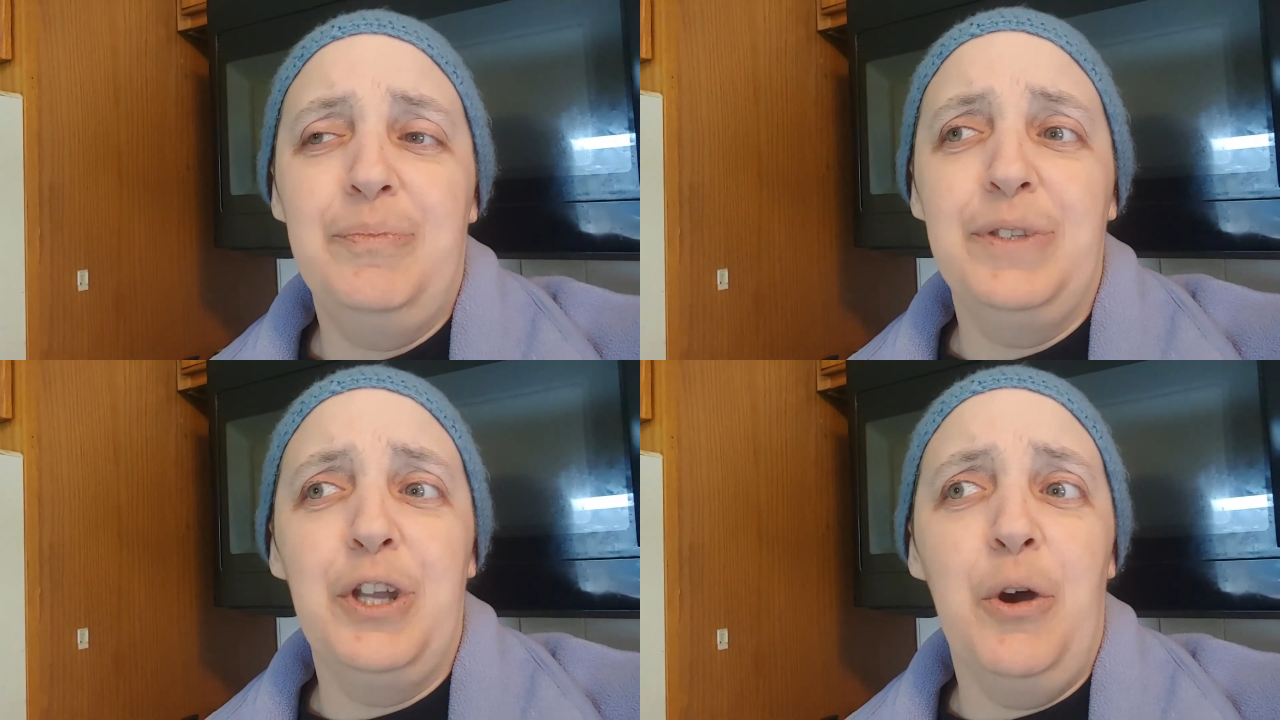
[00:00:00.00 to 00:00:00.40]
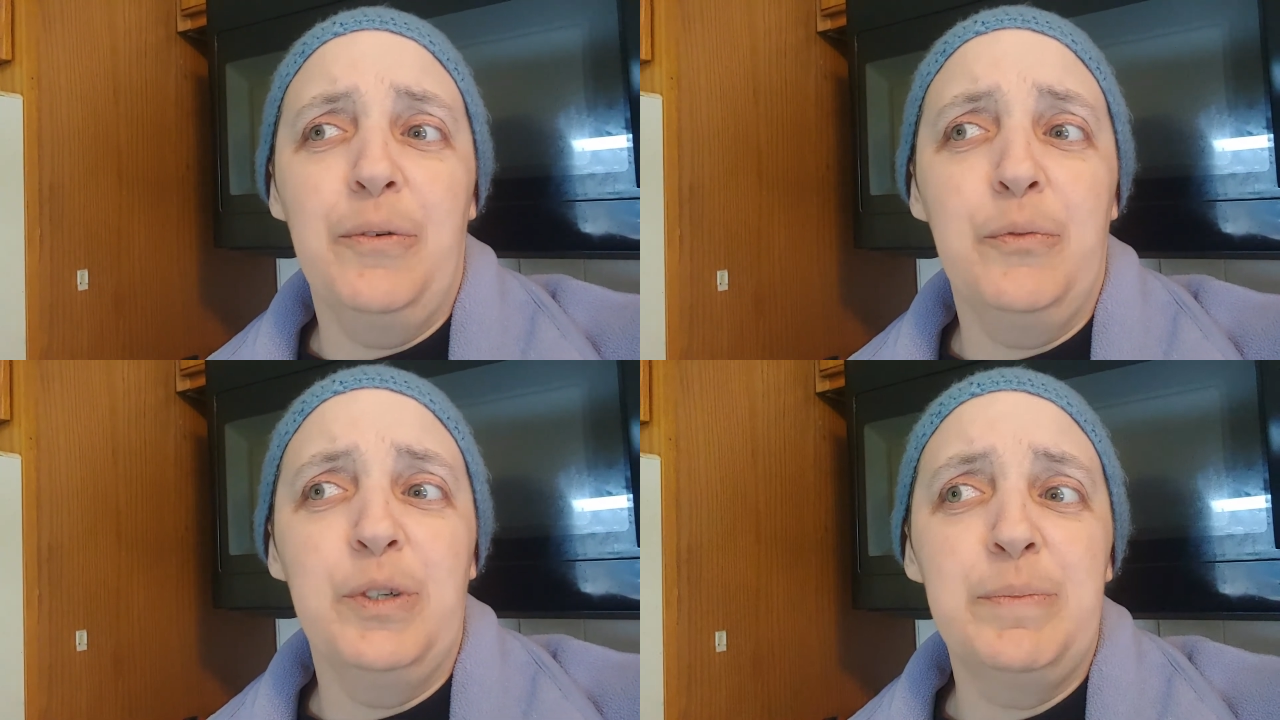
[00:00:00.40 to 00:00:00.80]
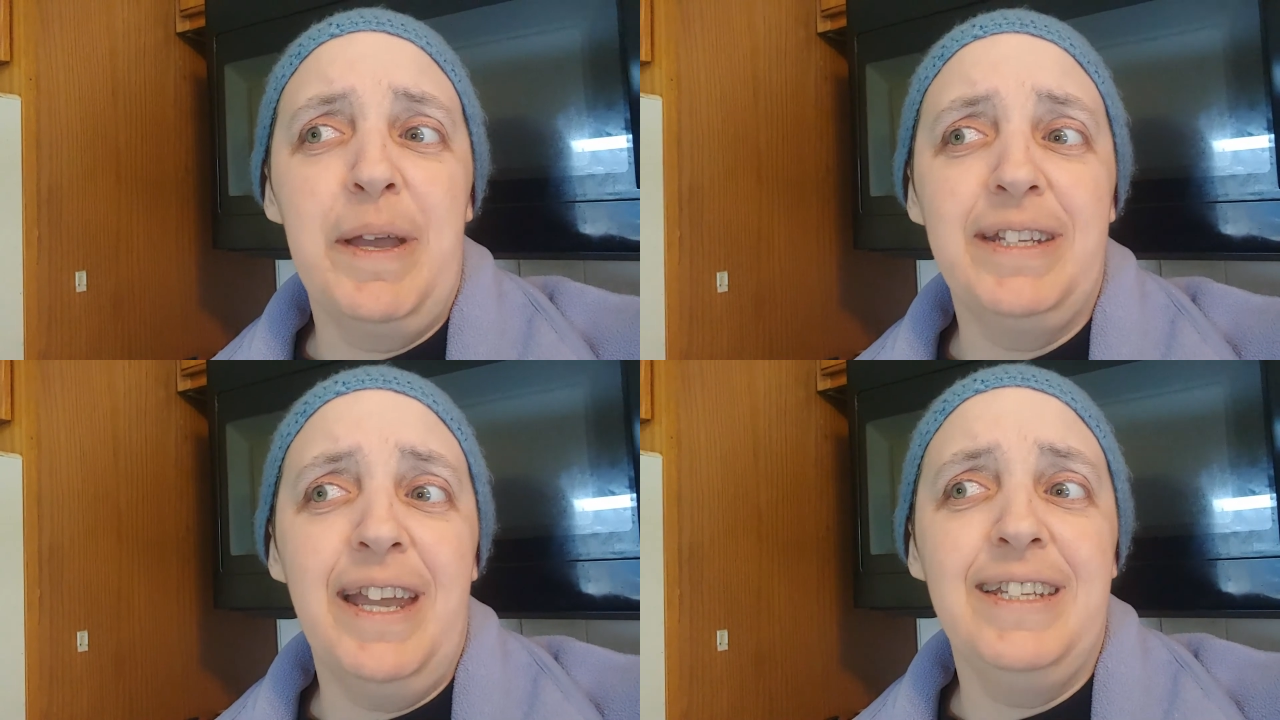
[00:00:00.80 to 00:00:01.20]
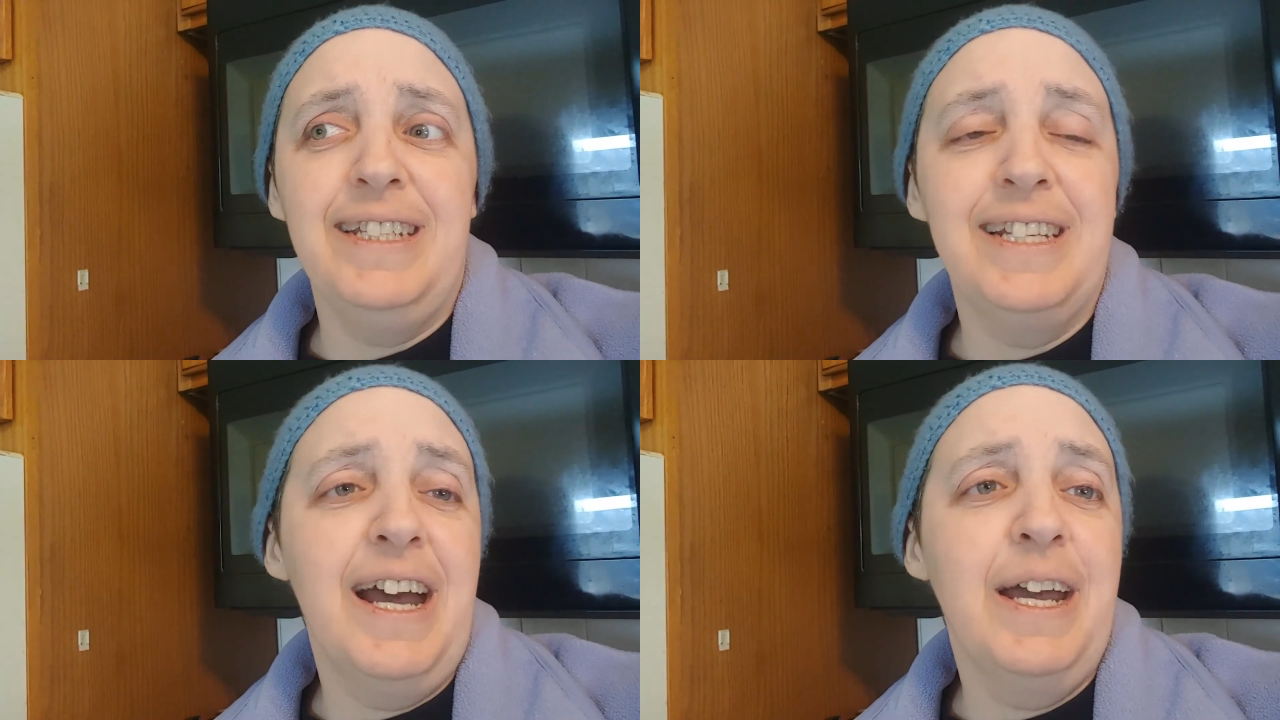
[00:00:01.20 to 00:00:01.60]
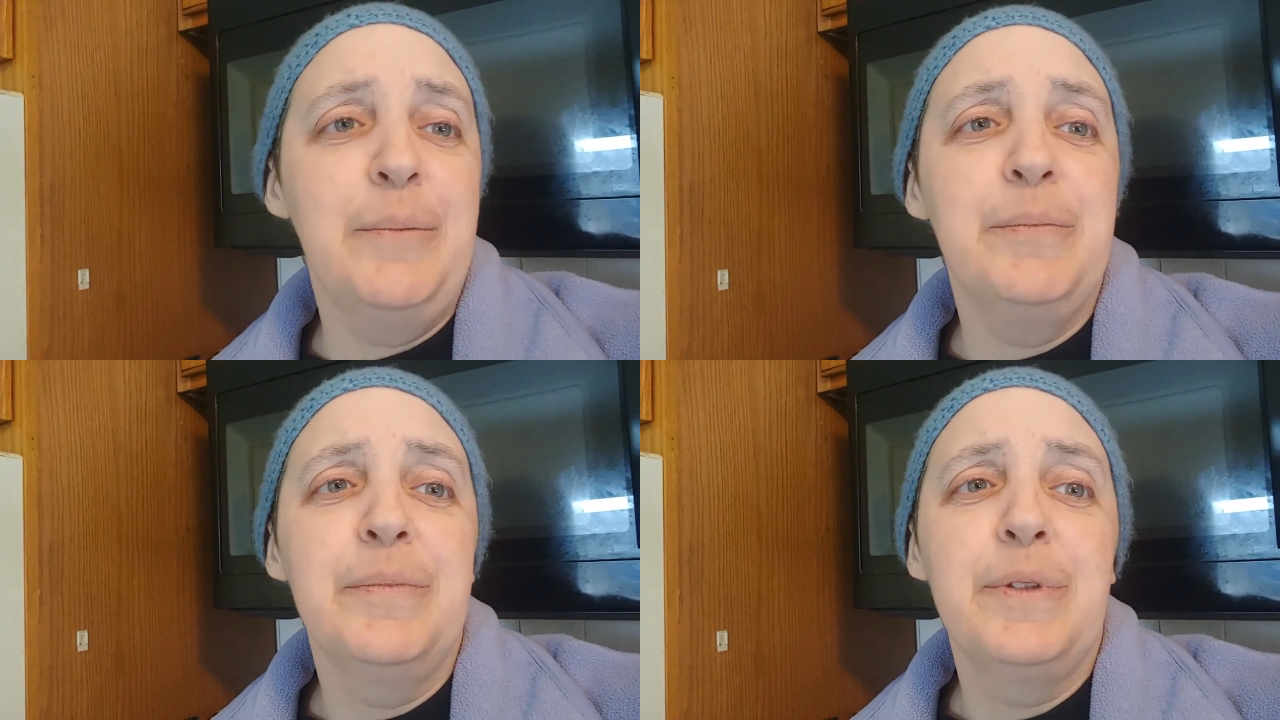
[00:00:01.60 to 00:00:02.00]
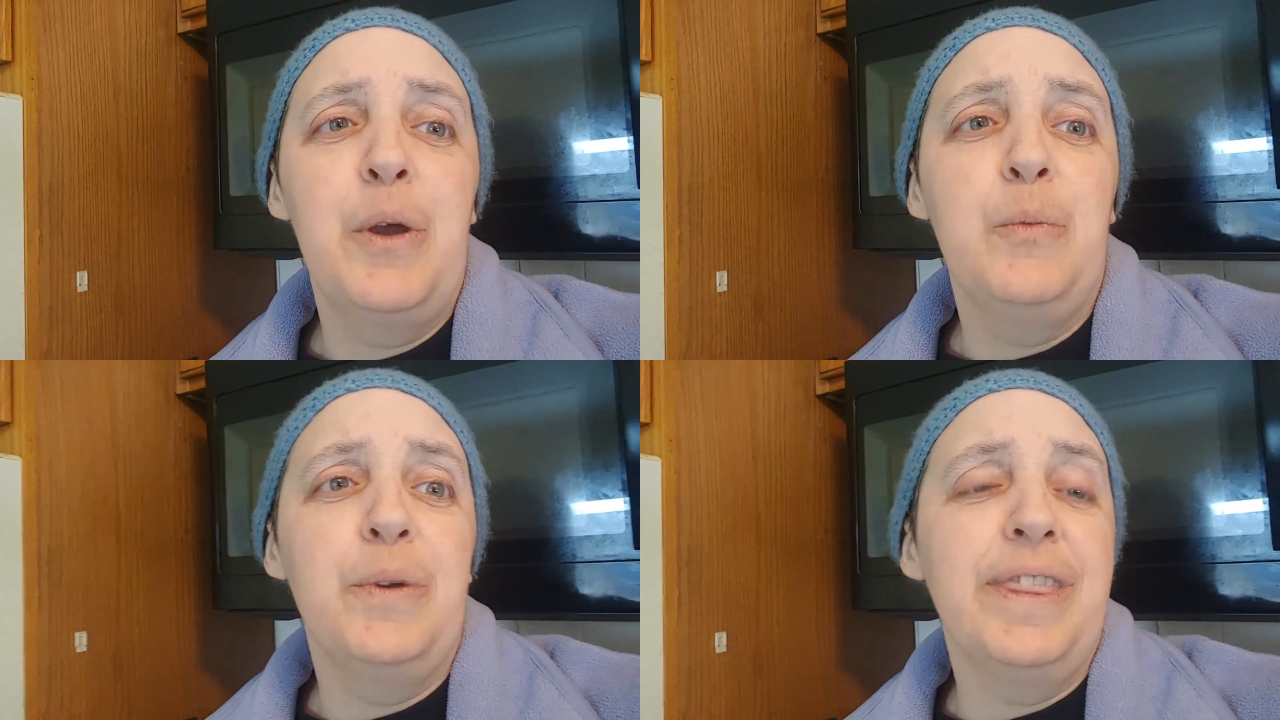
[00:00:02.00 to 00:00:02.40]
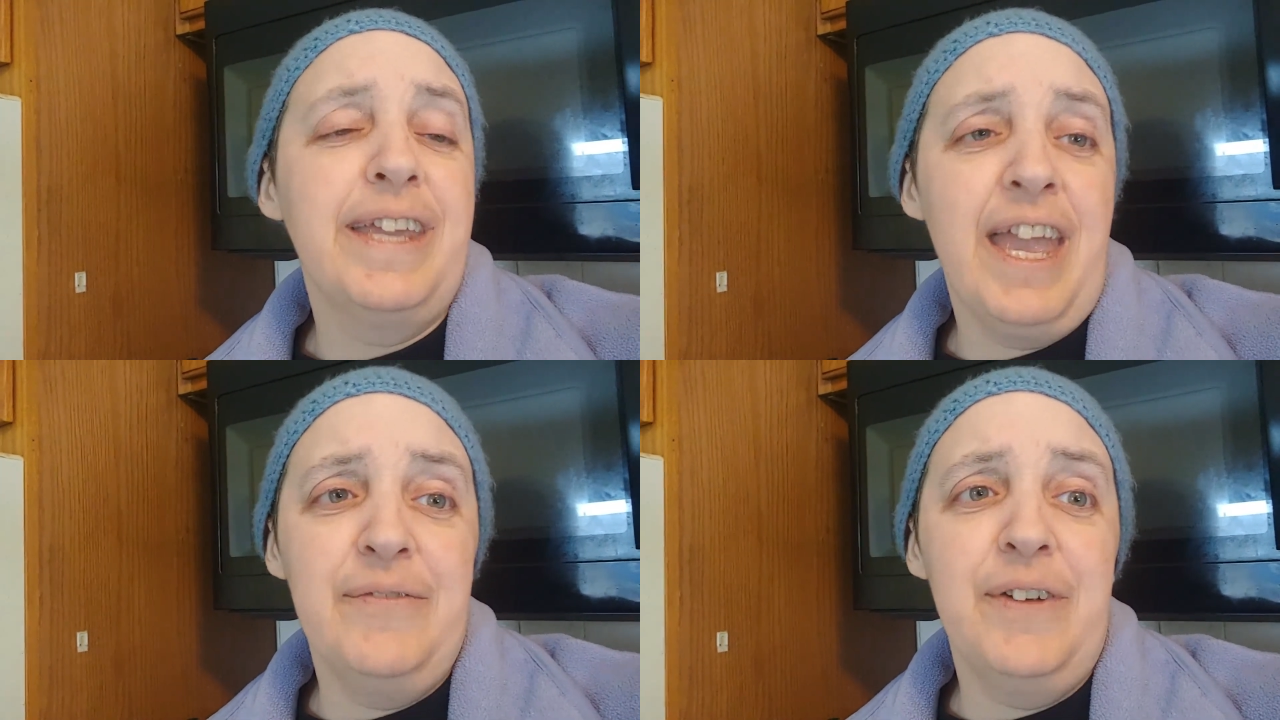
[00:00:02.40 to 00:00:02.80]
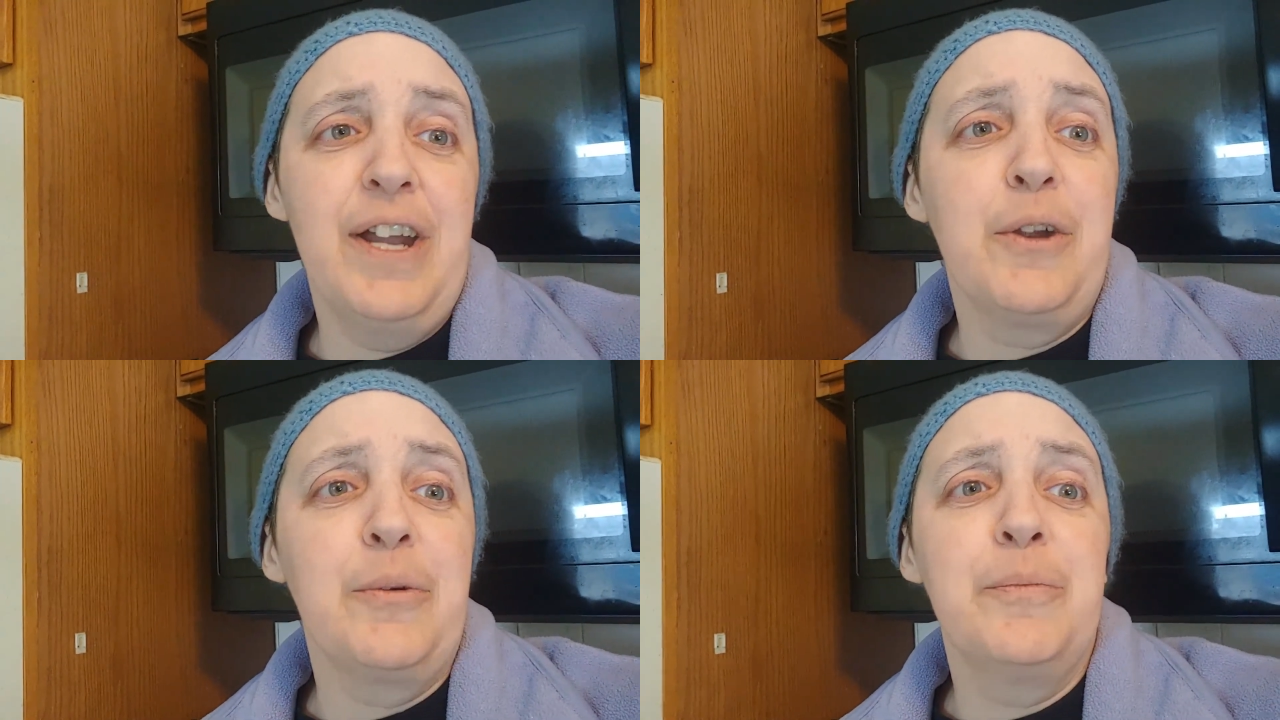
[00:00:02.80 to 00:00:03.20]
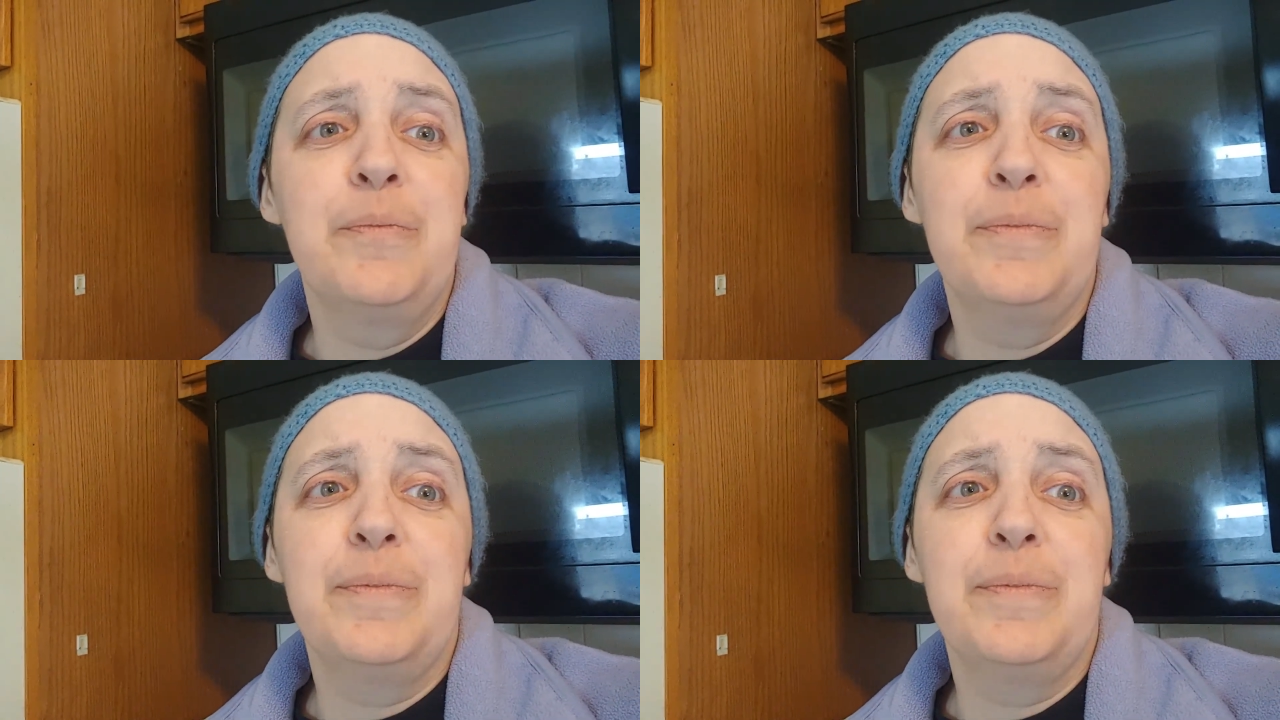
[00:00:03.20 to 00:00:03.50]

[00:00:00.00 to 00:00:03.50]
You know, if we spent any time with the campfire